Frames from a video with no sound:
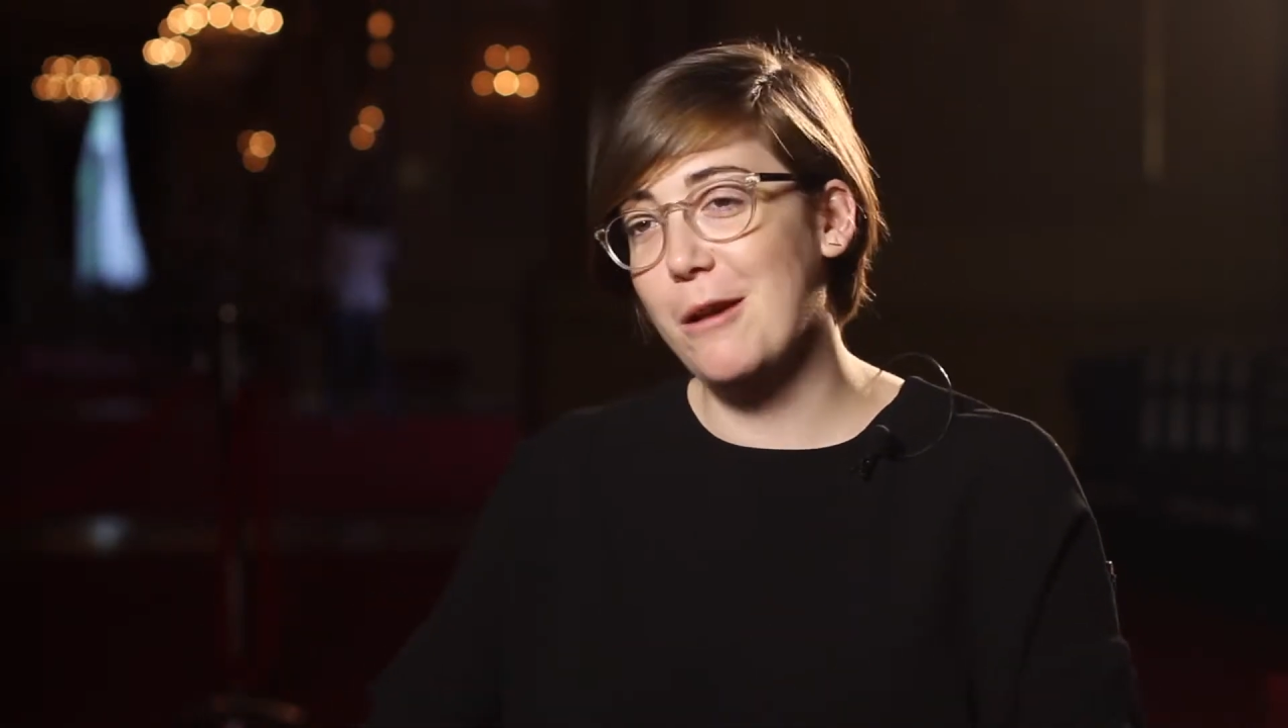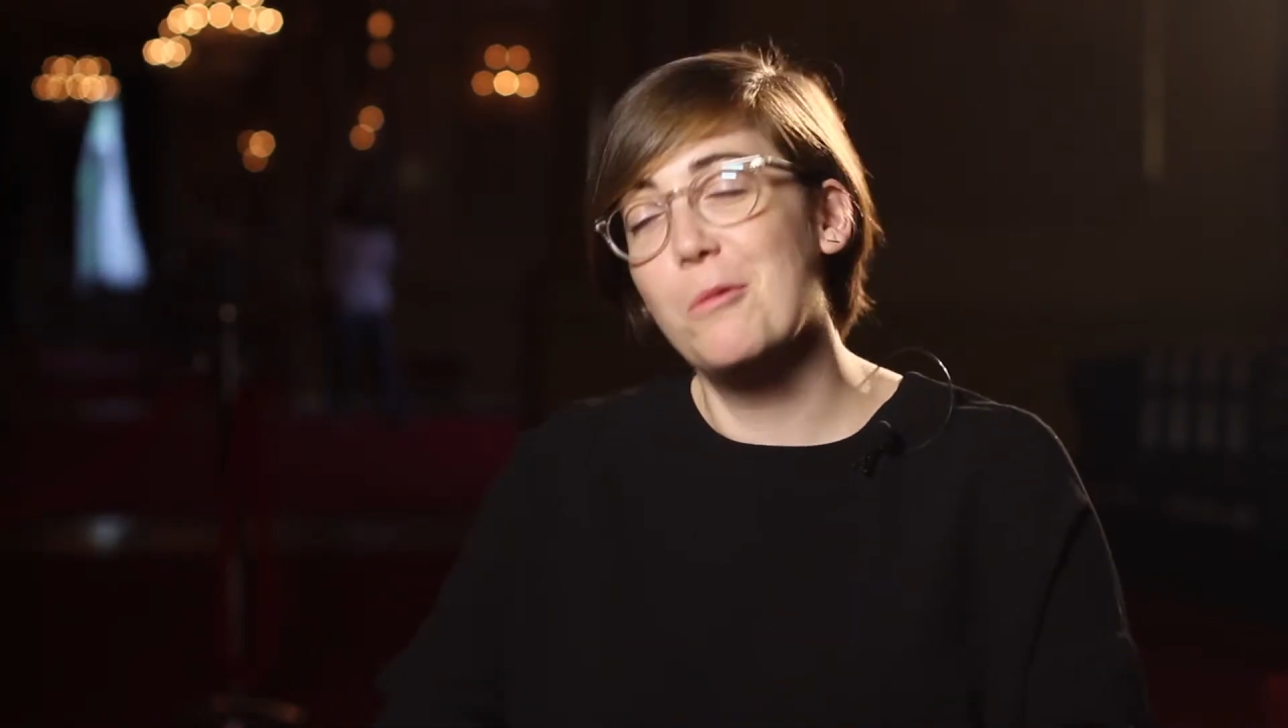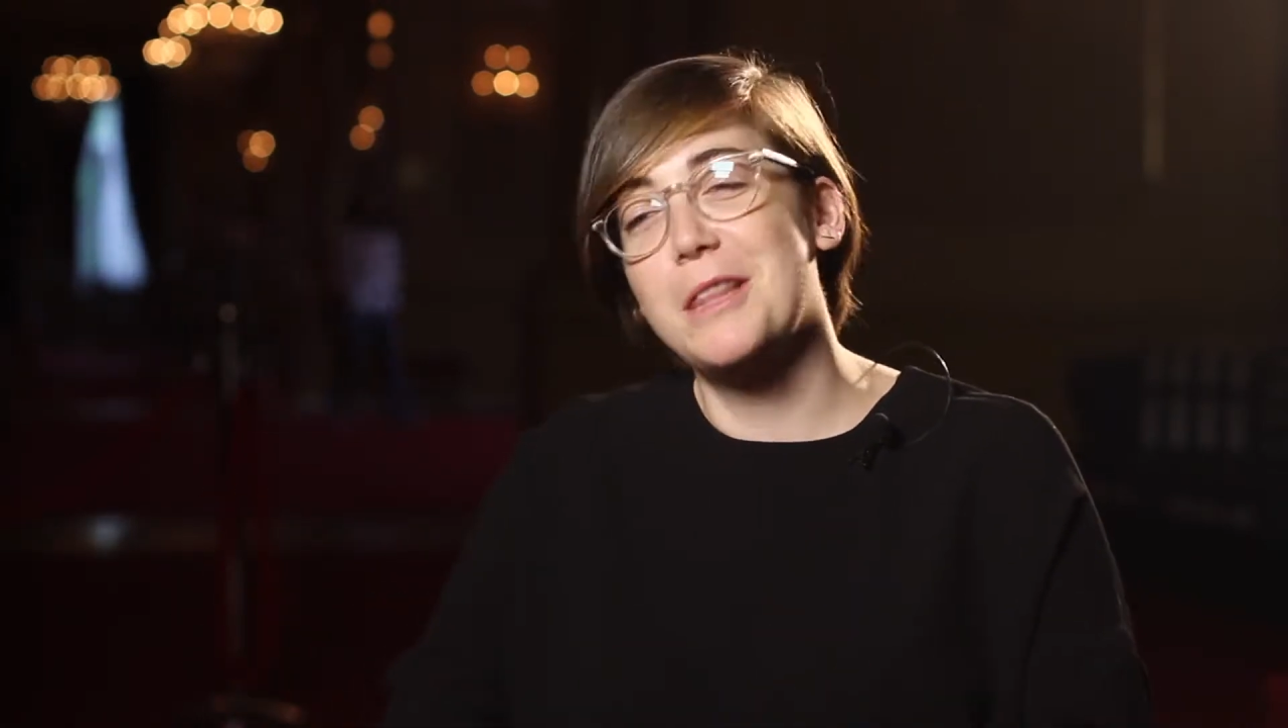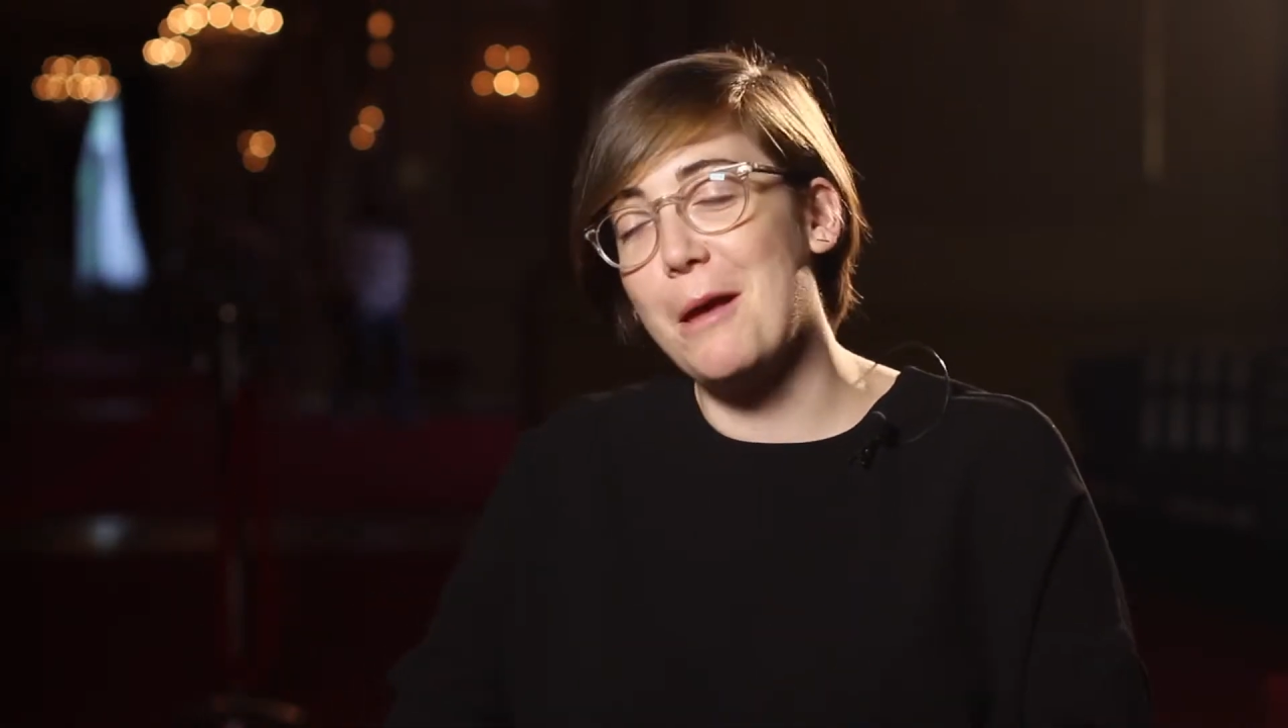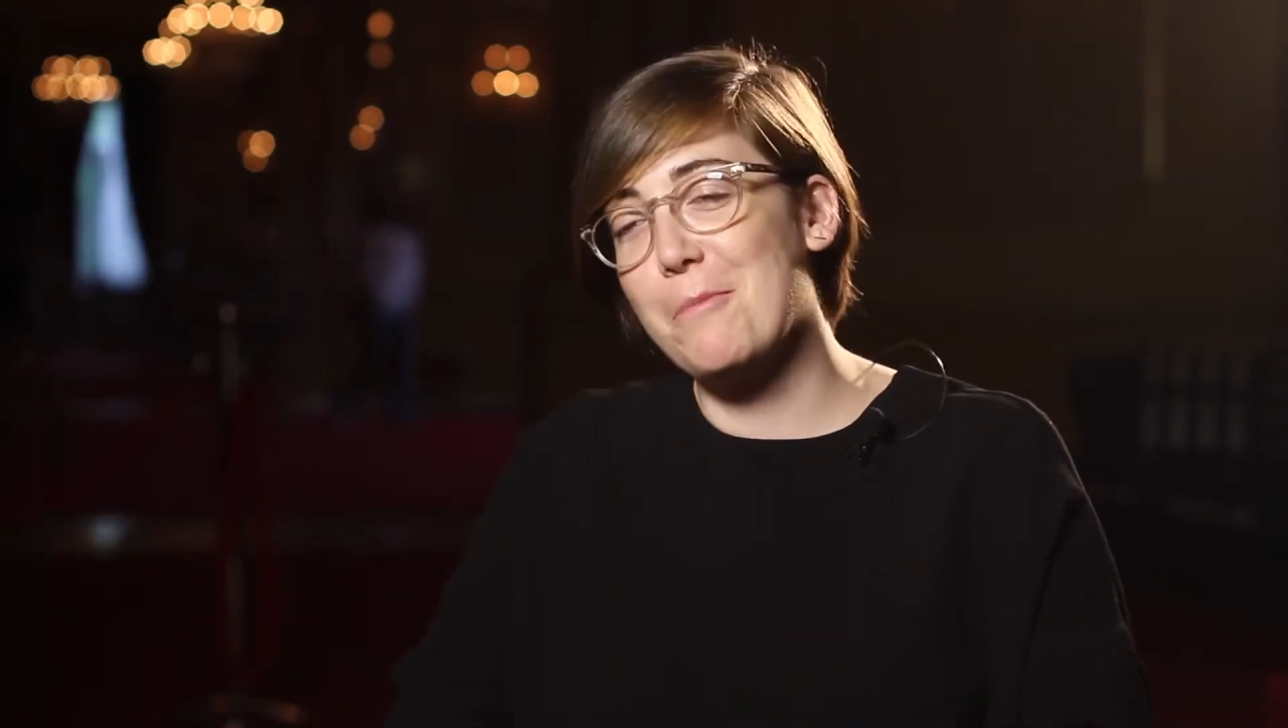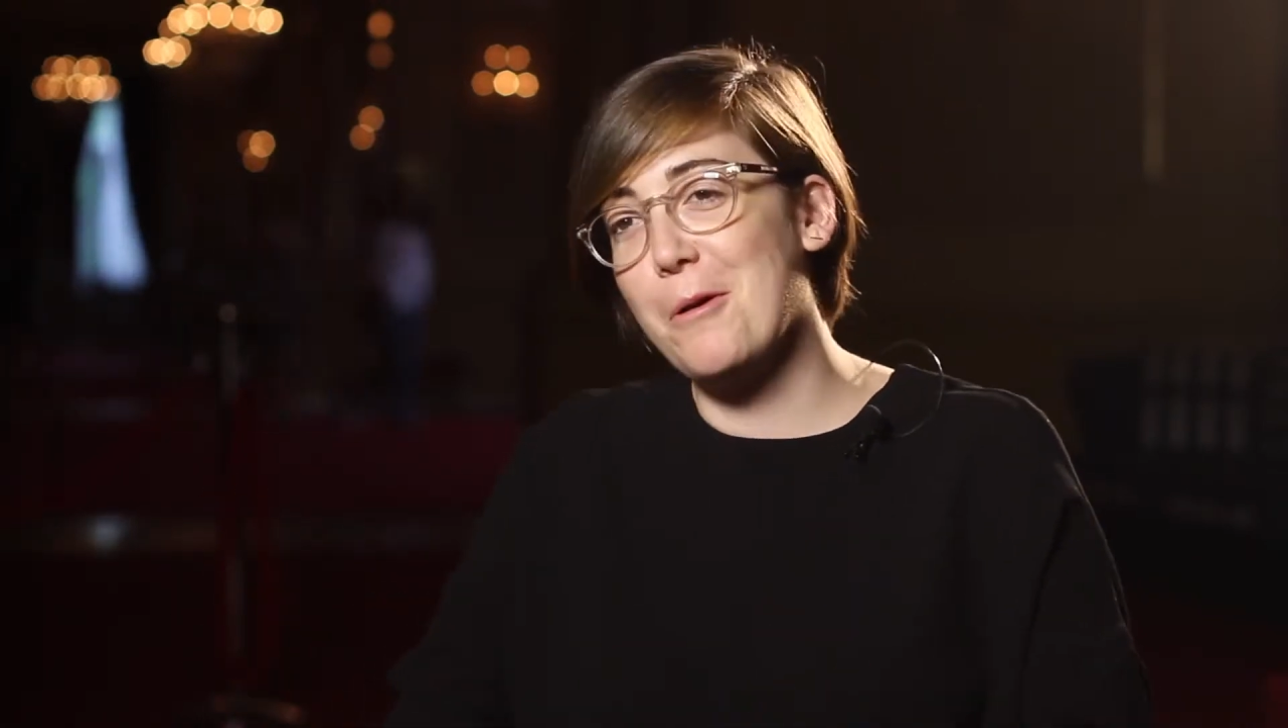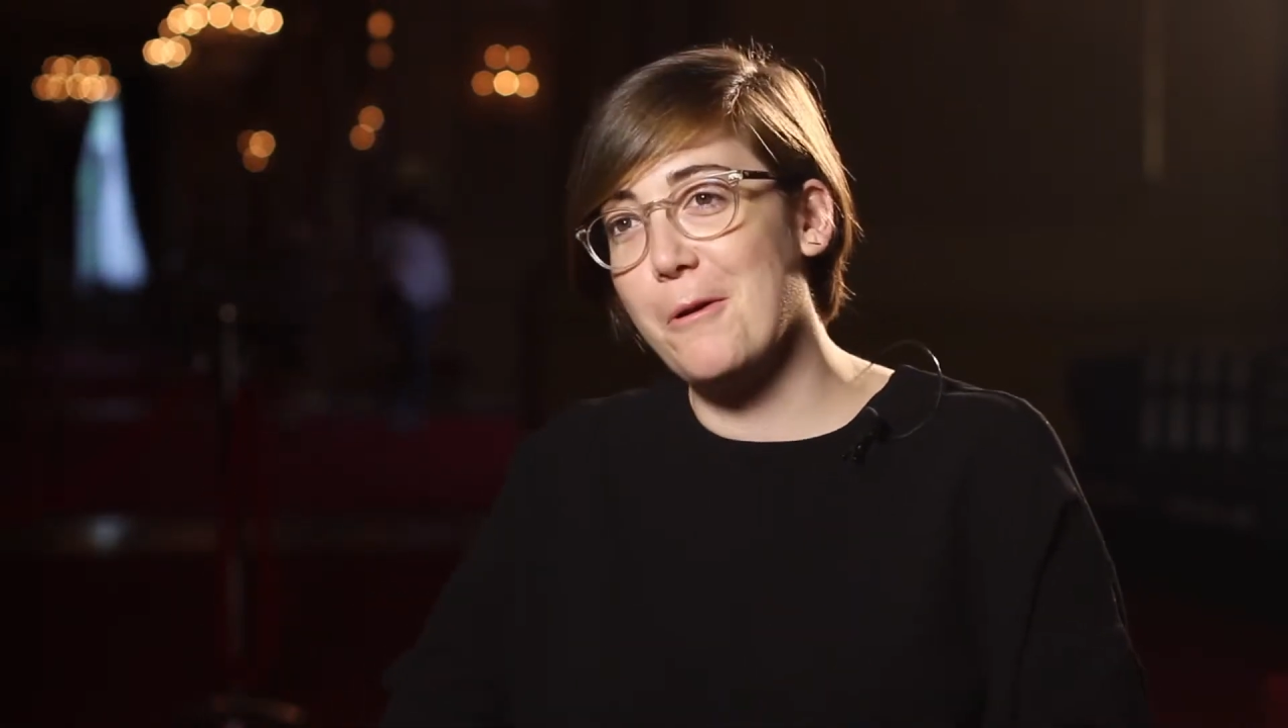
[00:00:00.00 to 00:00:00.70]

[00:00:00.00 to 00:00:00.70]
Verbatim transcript: kind of what that